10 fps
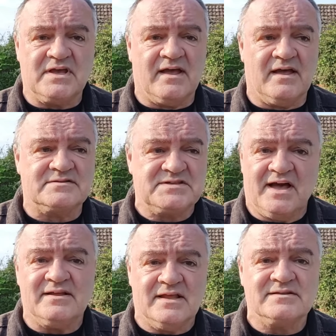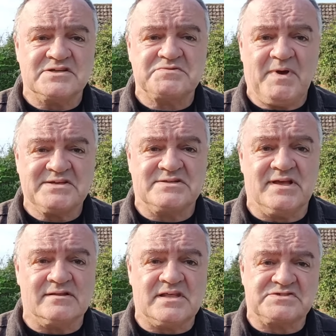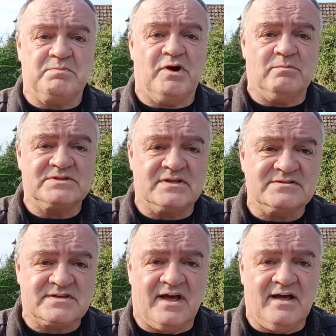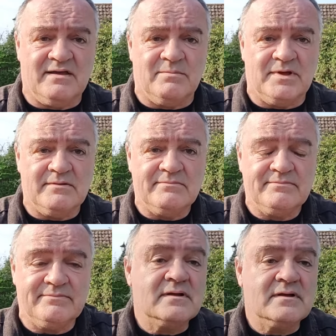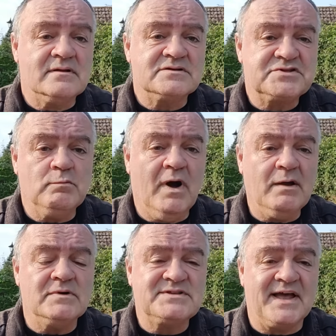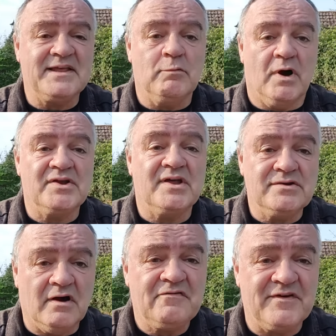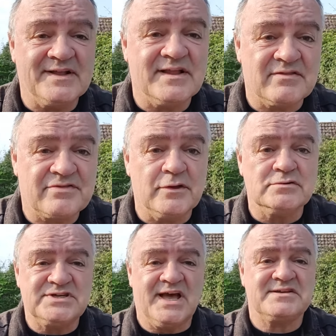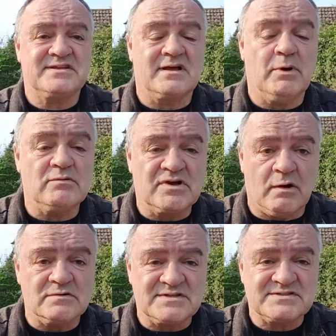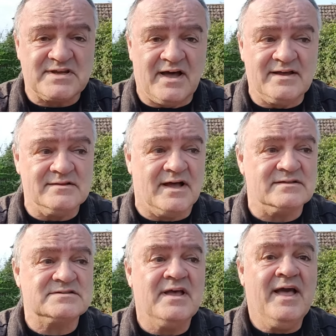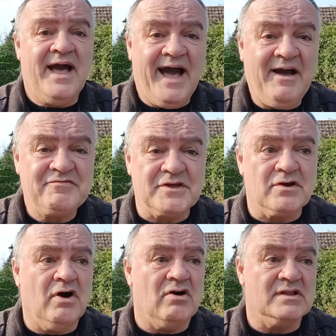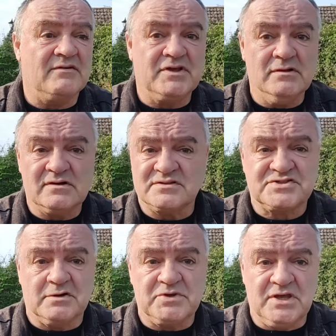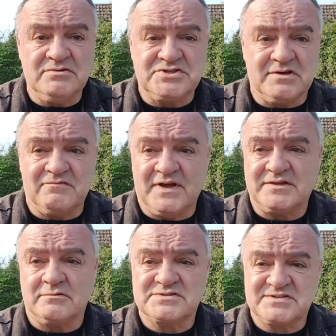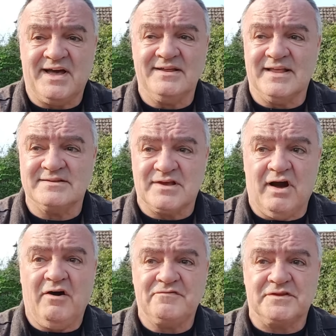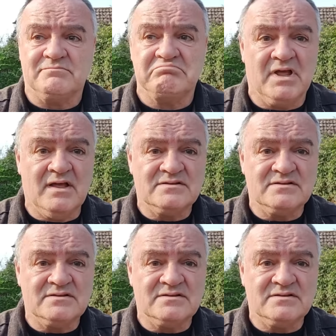Thailand, especially at this moment in time. So why would anyone not feel enthusiastic about going to Thailand? After all, if you look at some YouTube videos, Thailand often